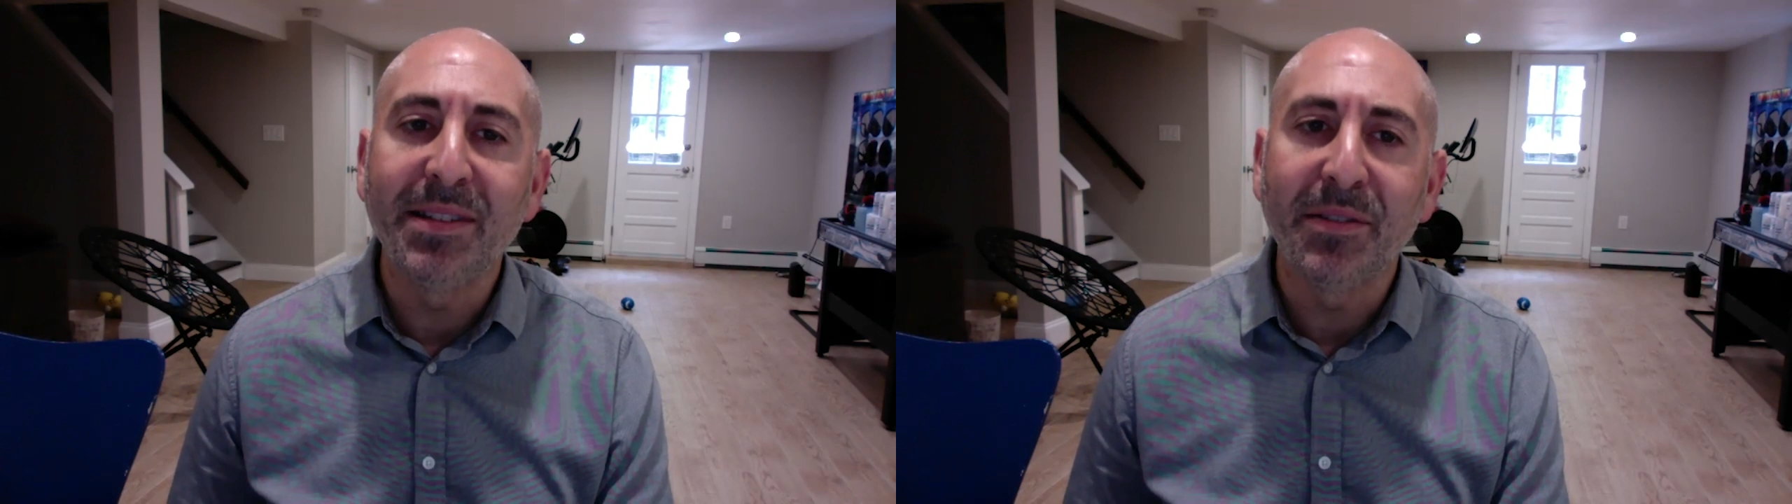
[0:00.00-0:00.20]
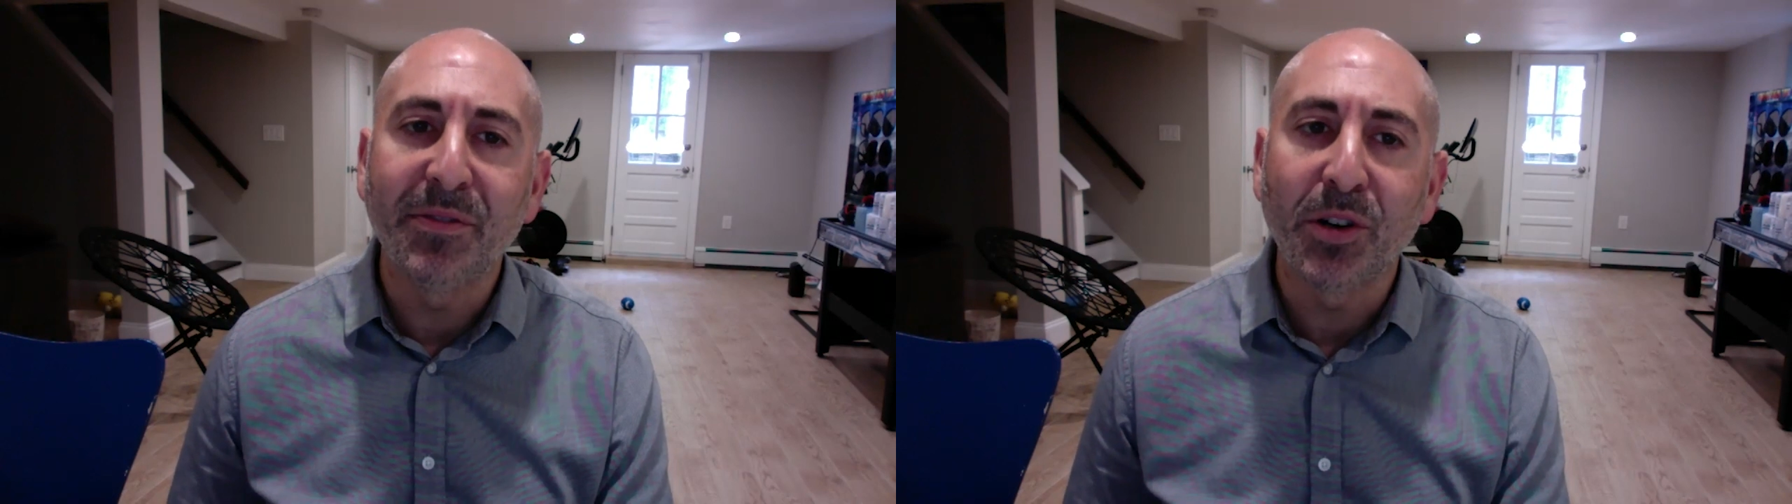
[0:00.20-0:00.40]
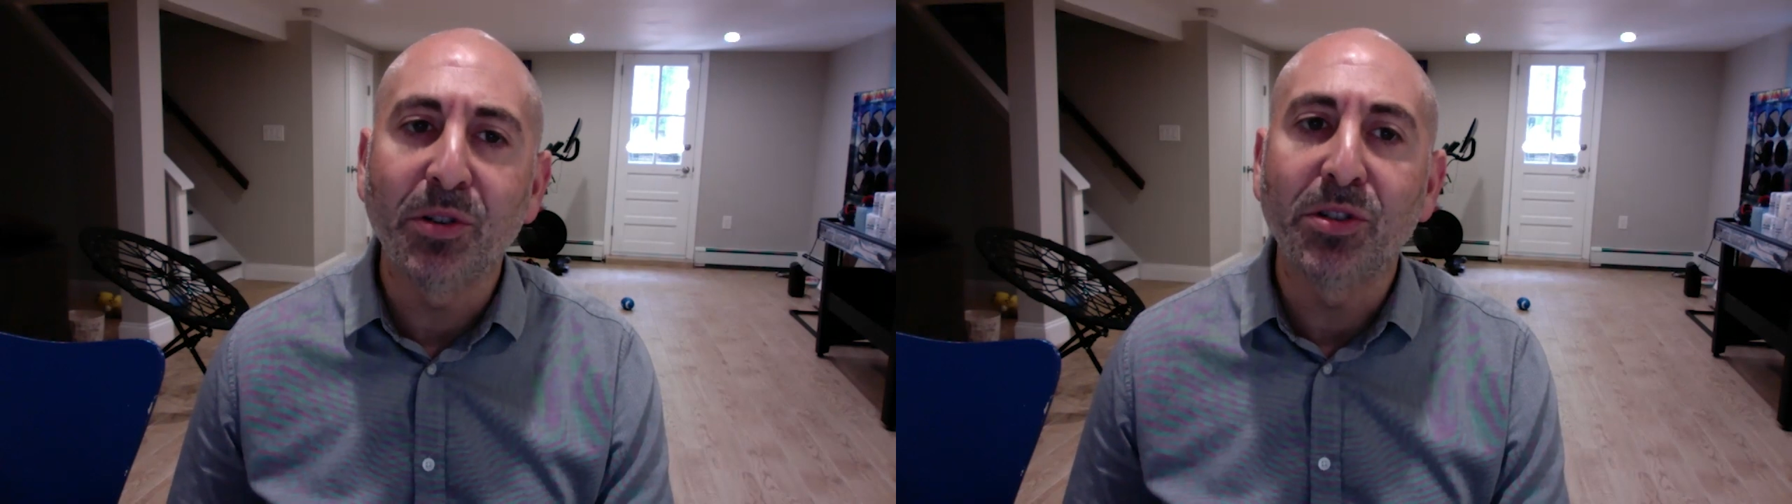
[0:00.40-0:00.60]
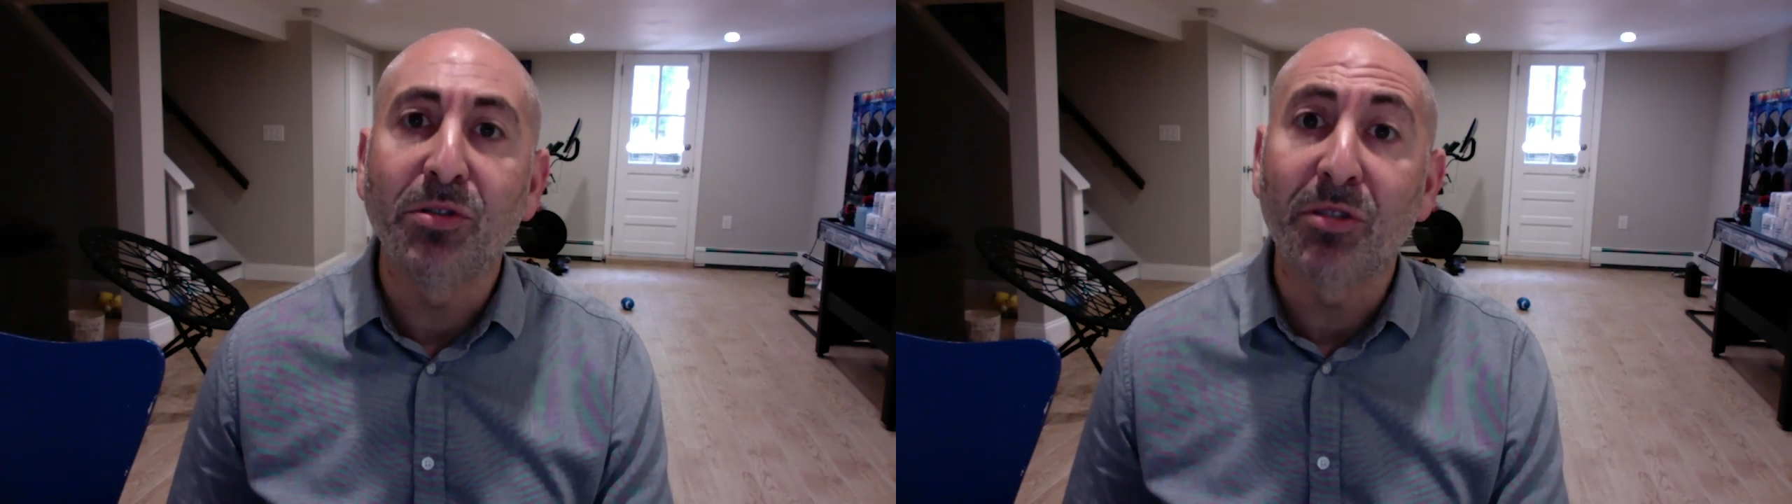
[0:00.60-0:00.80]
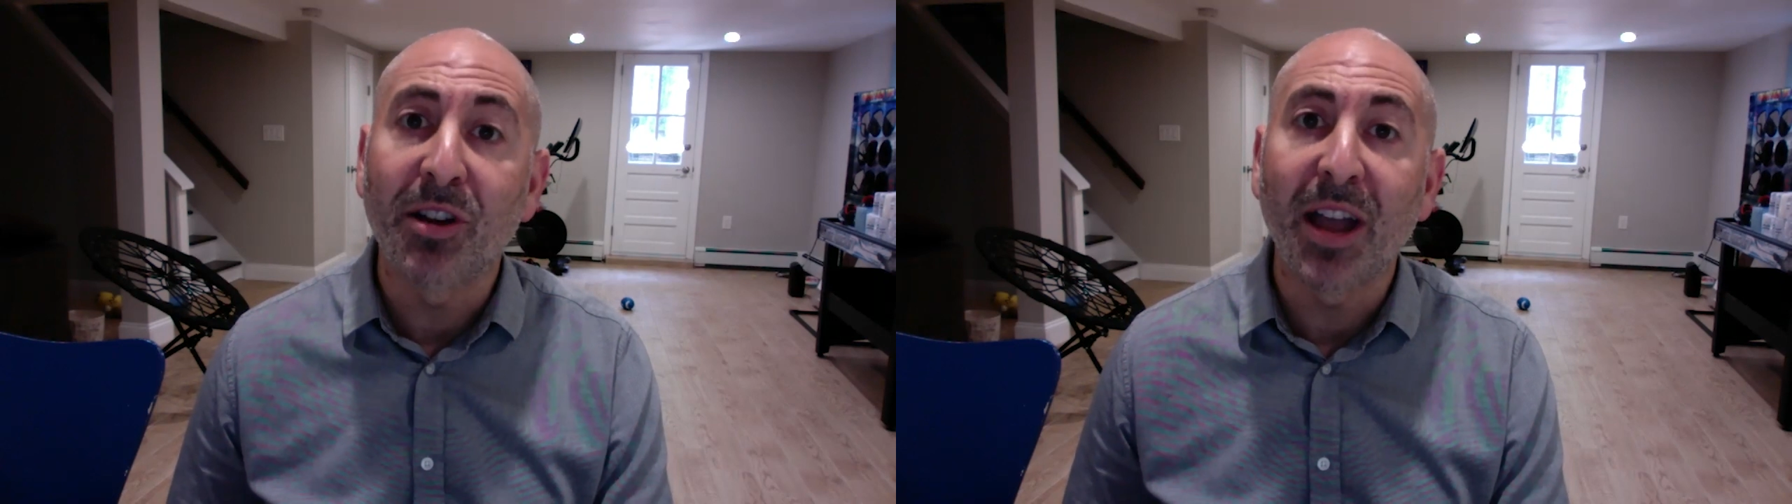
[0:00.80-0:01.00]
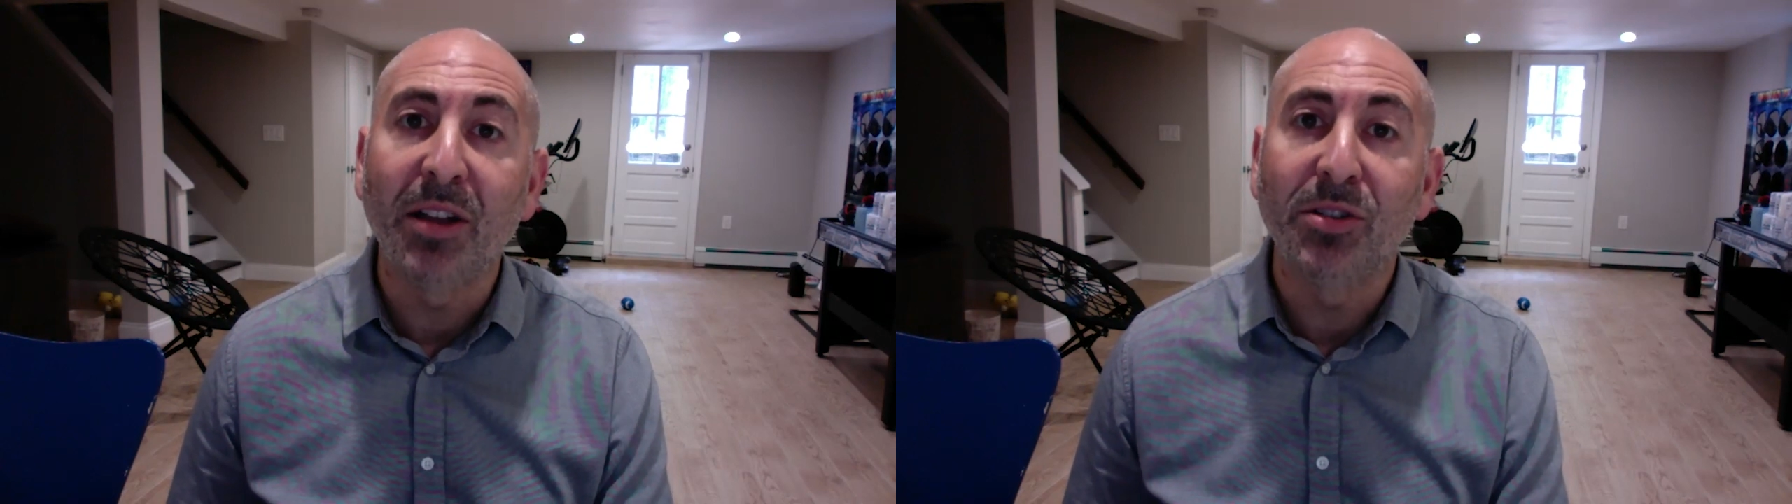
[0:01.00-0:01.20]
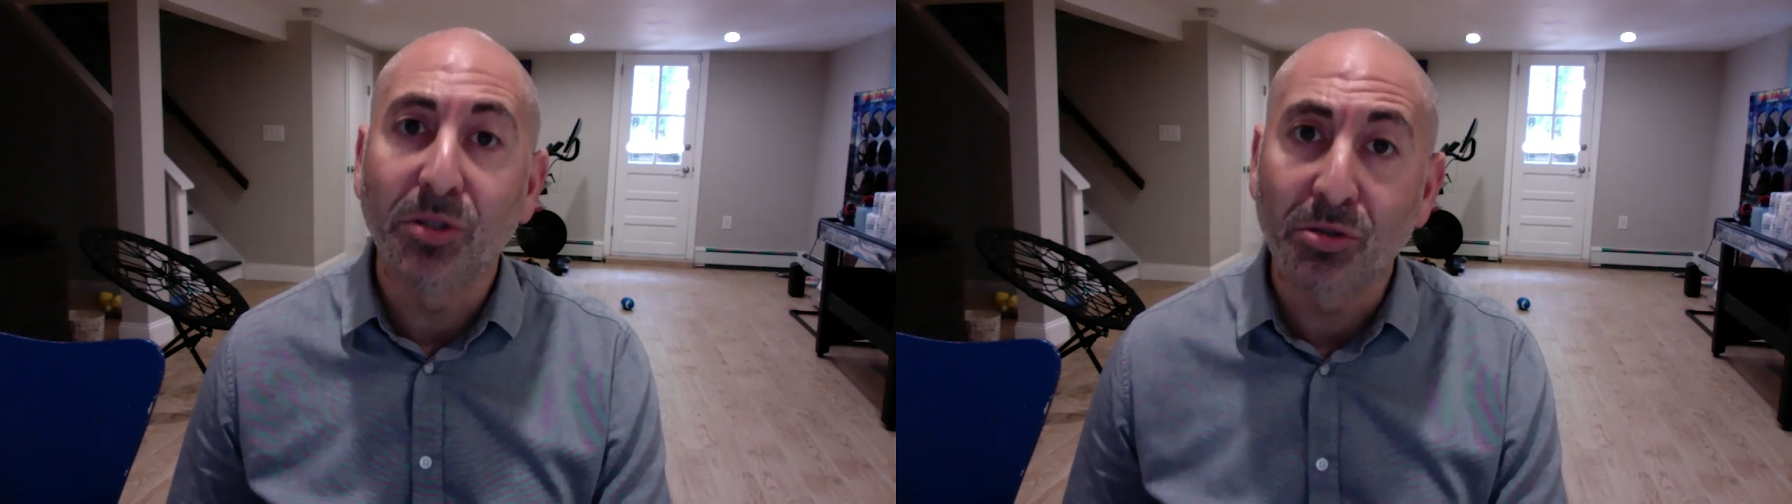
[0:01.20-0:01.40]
difficult to